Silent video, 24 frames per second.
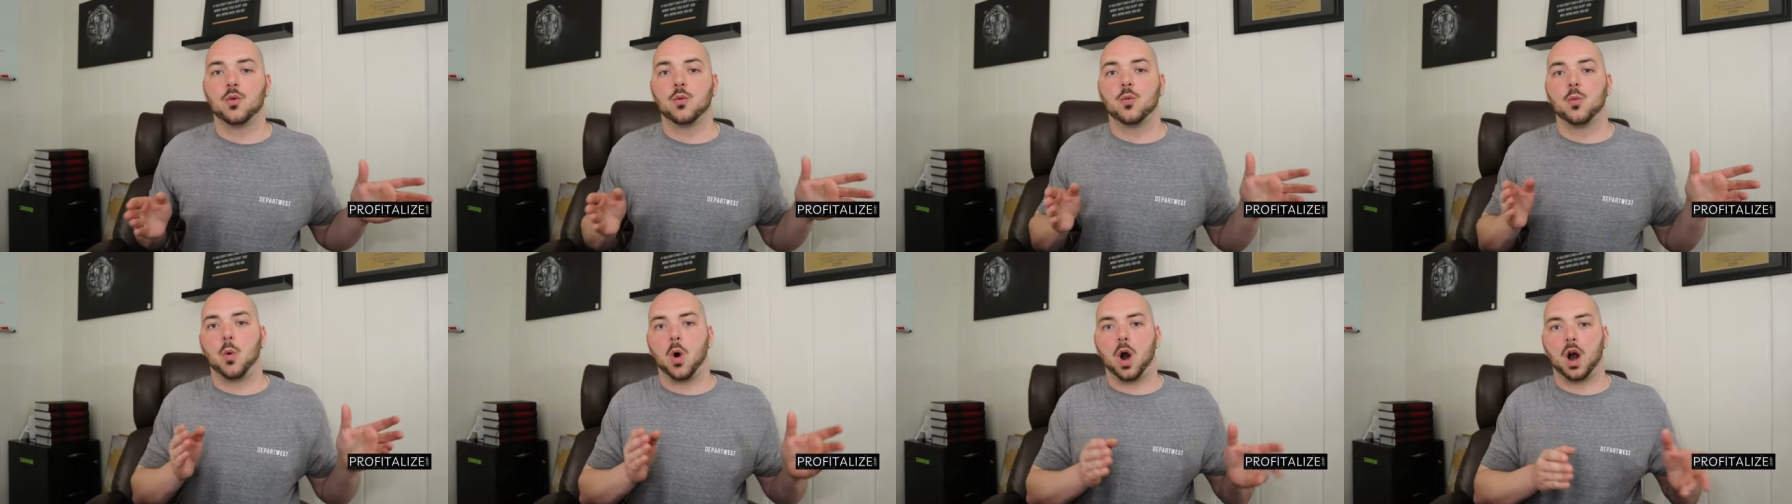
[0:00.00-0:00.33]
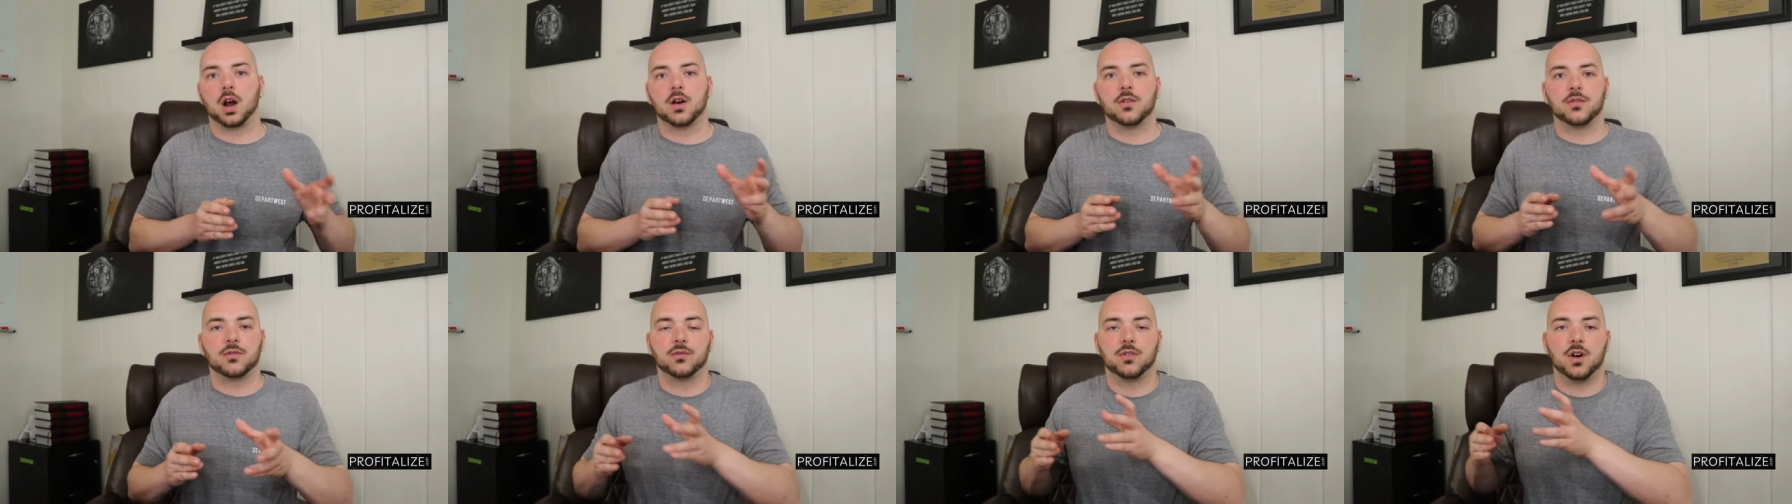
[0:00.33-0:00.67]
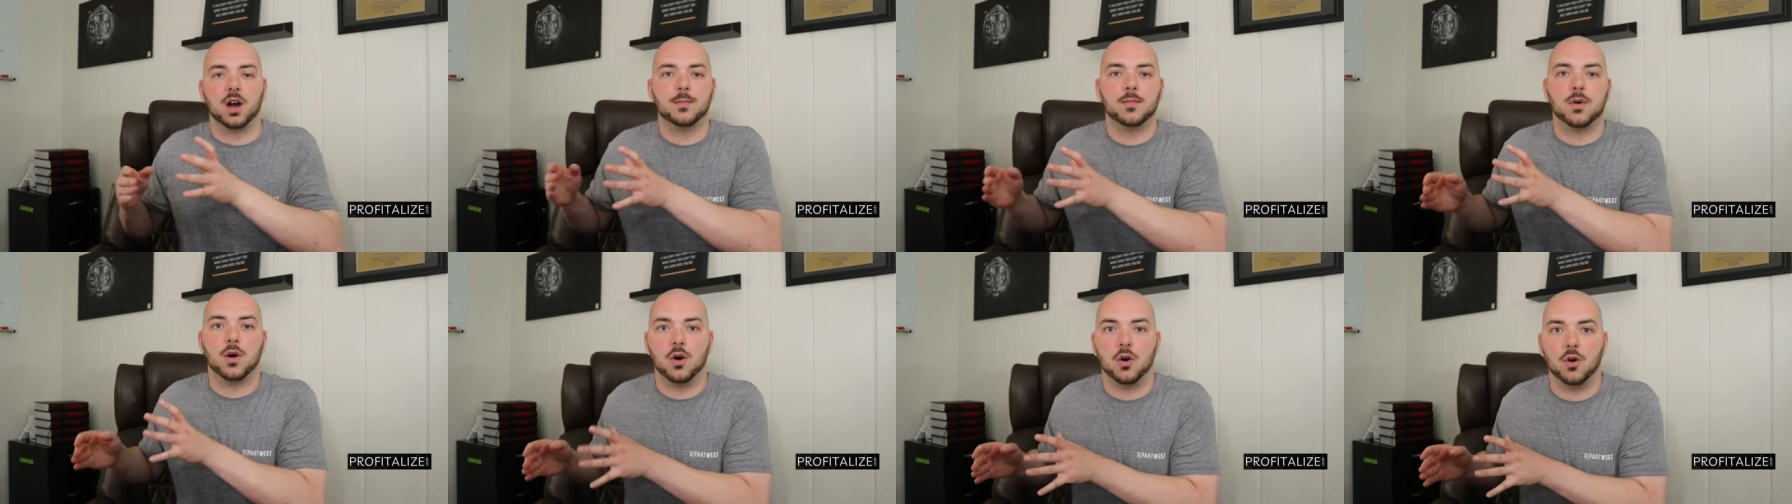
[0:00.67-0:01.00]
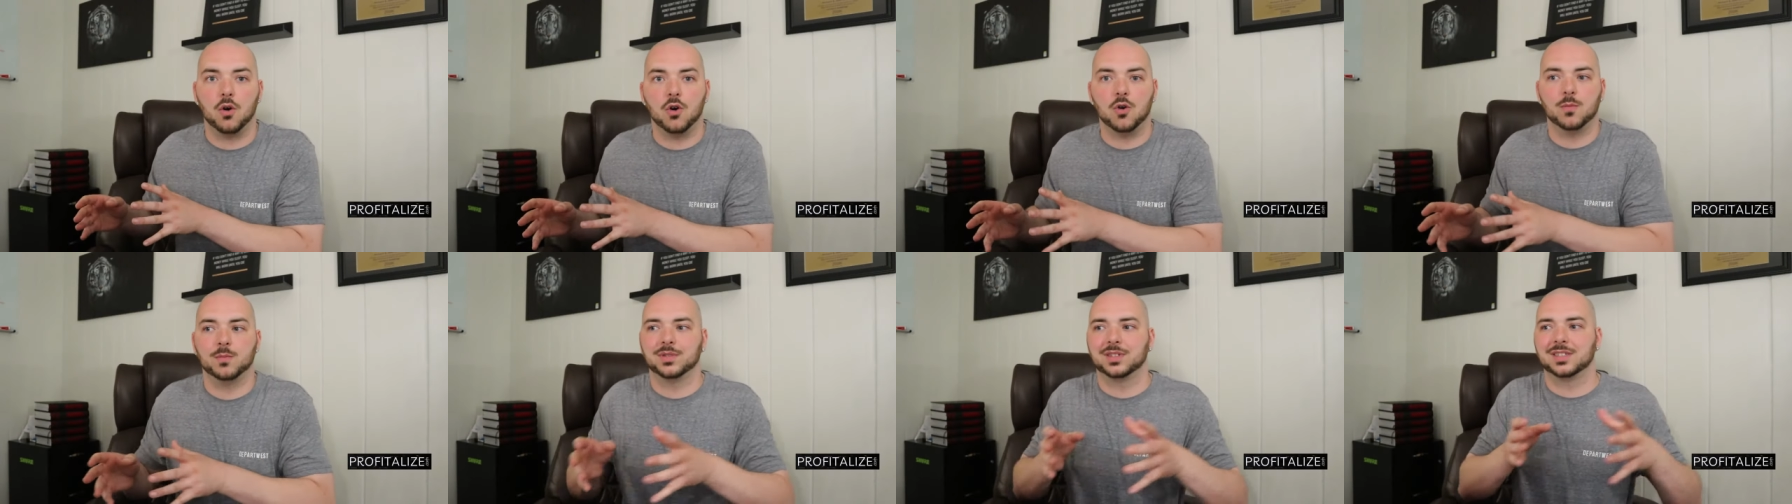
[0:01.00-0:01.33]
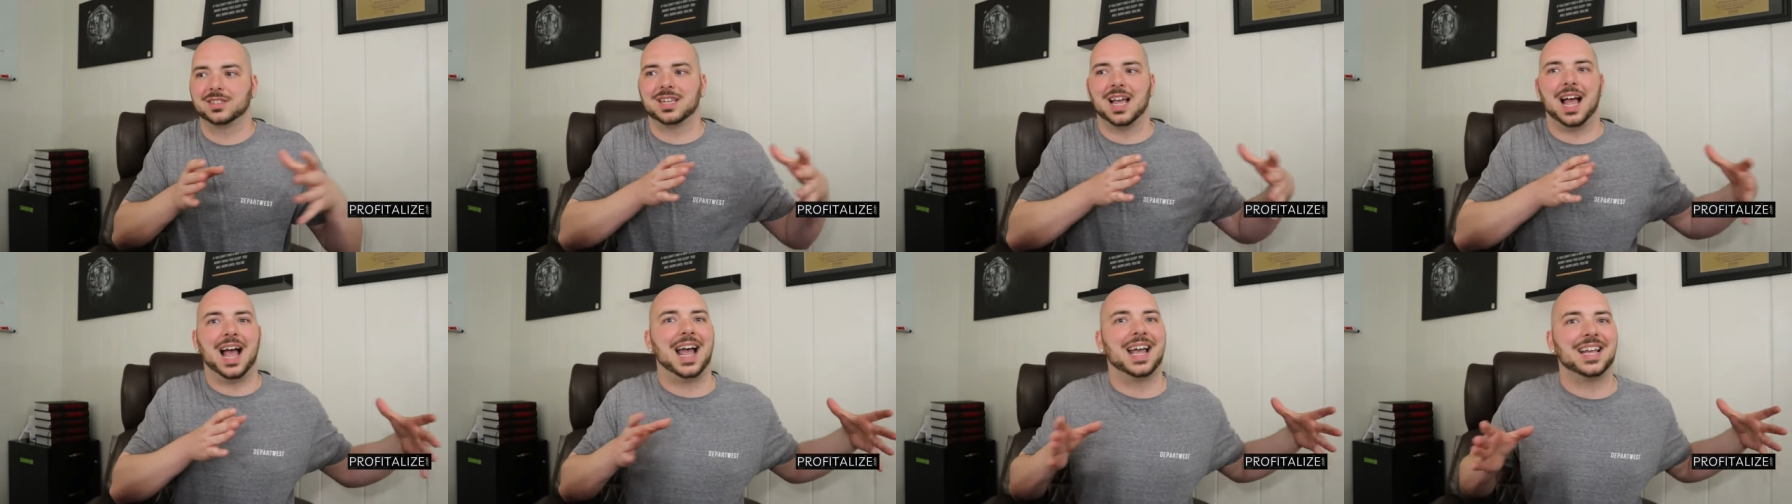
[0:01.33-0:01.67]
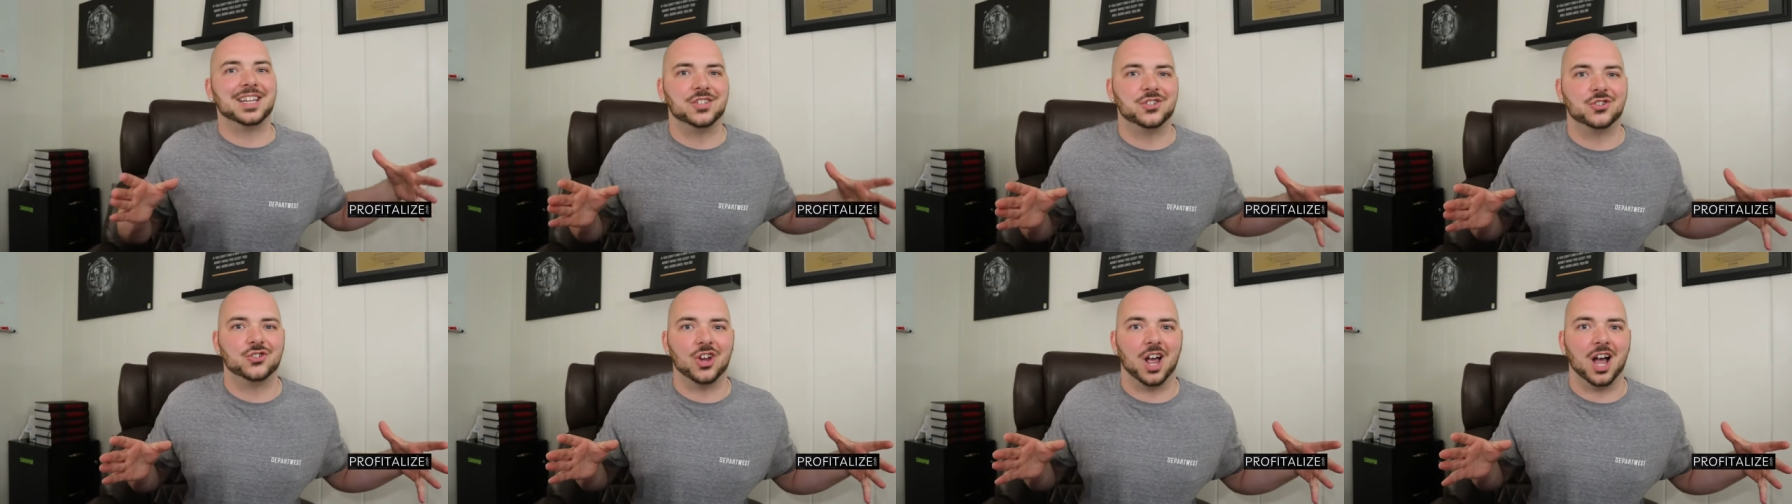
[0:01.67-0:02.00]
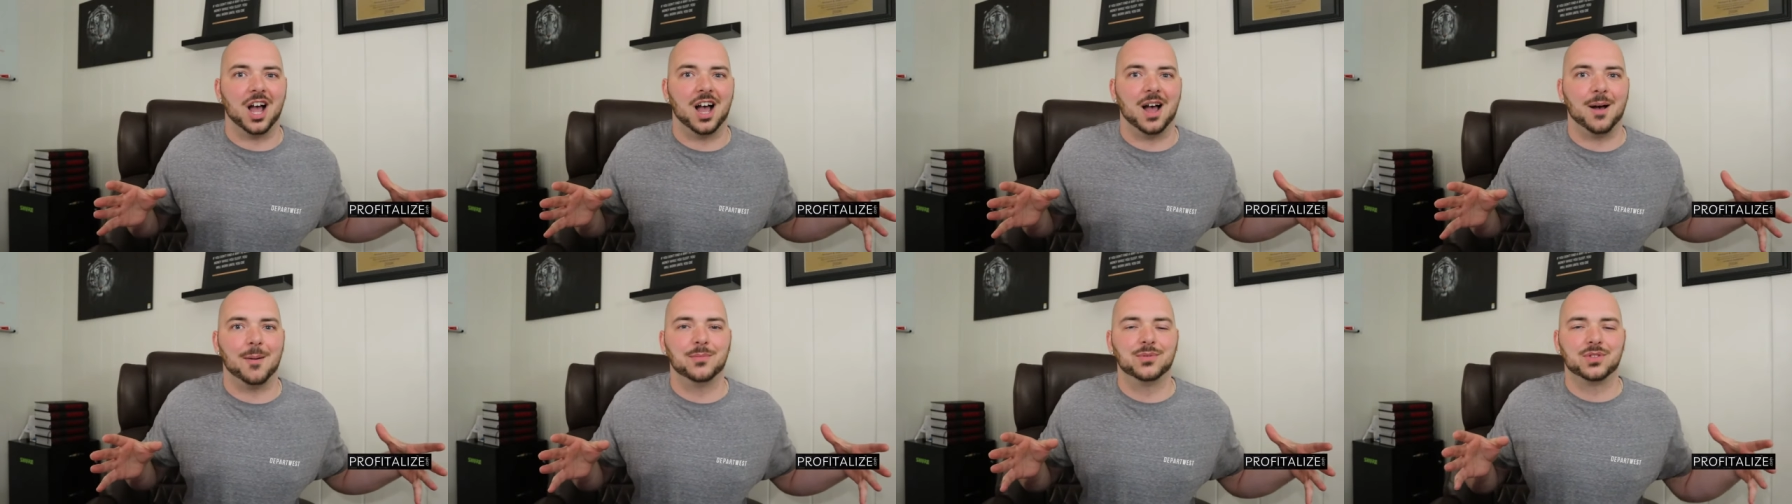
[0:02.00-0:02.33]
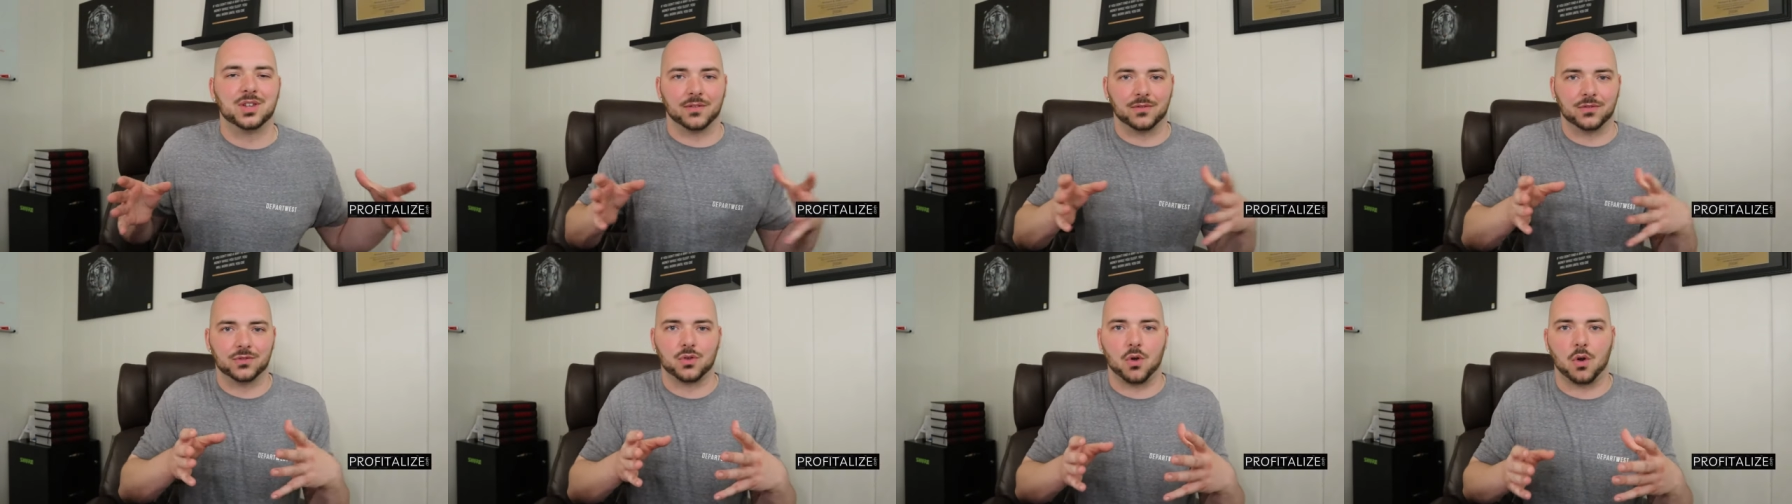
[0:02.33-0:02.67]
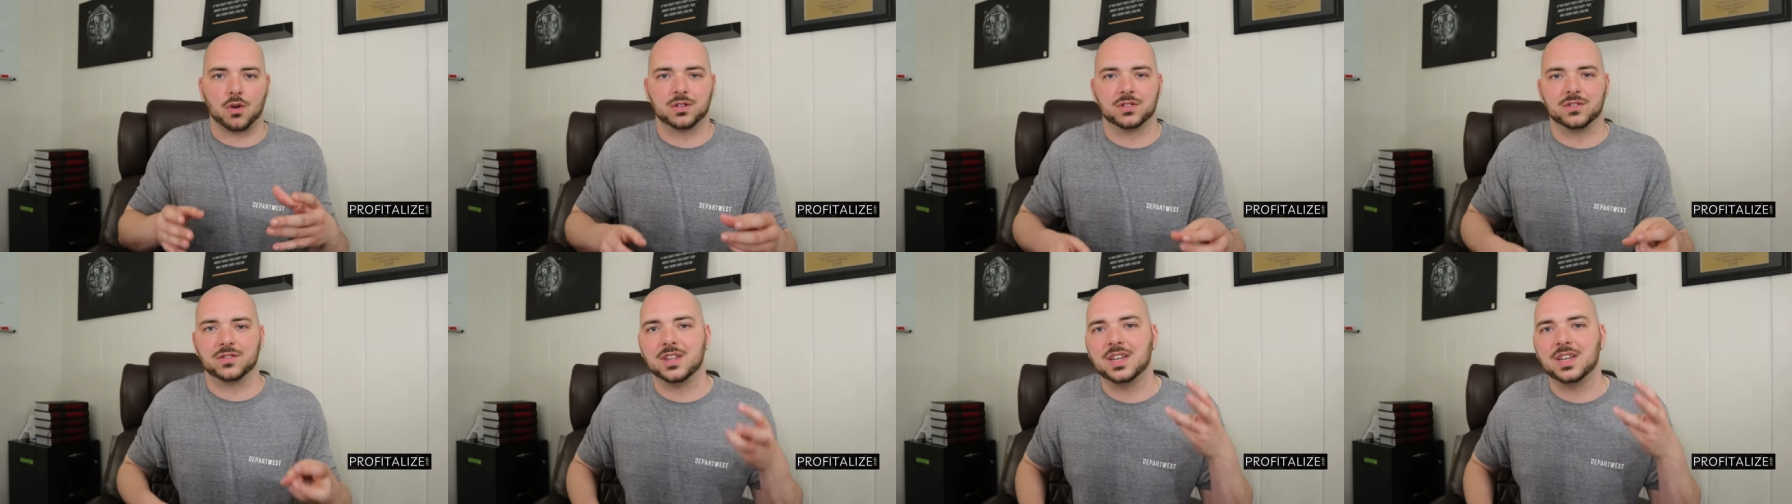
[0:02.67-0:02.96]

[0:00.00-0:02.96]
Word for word: work from home side jobs of sorts,